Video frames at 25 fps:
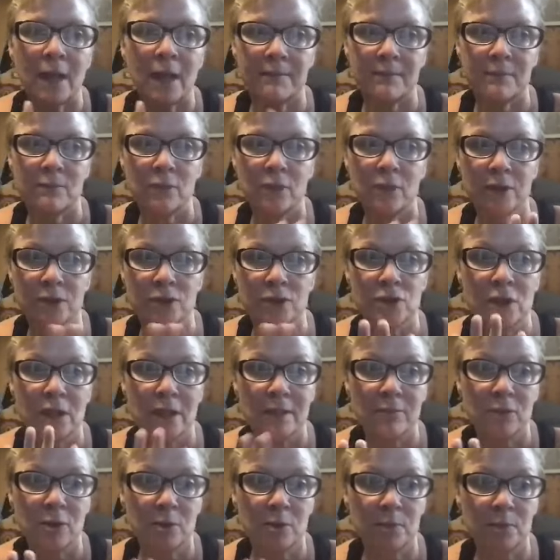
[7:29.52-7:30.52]
willing to eat
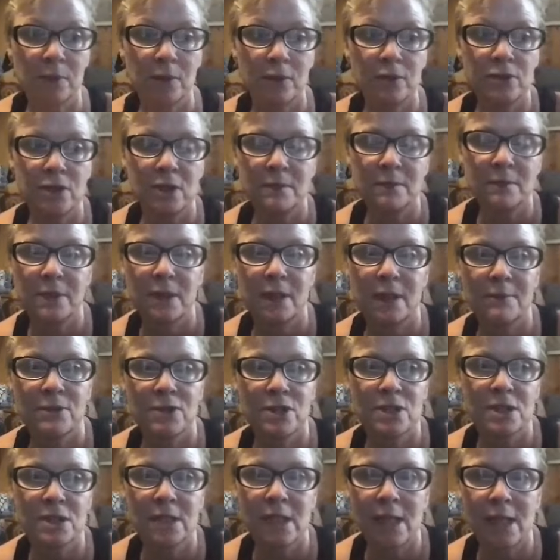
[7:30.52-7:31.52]
more protein, but I'm
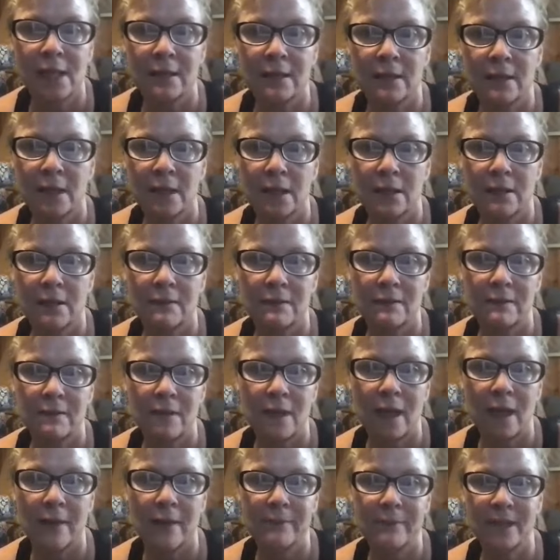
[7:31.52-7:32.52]
just saying, like,
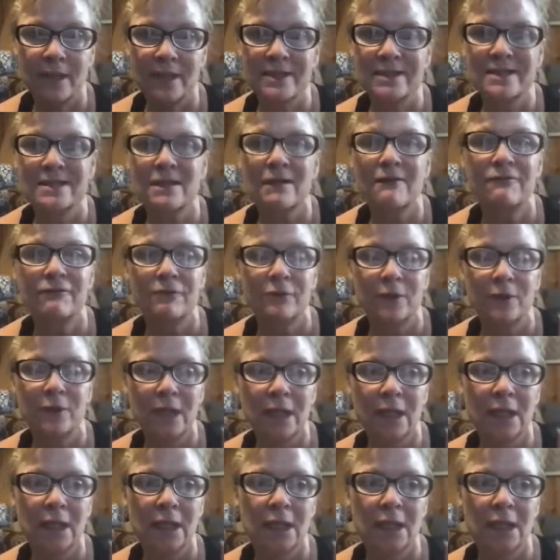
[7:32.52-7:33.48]
I'm not suffering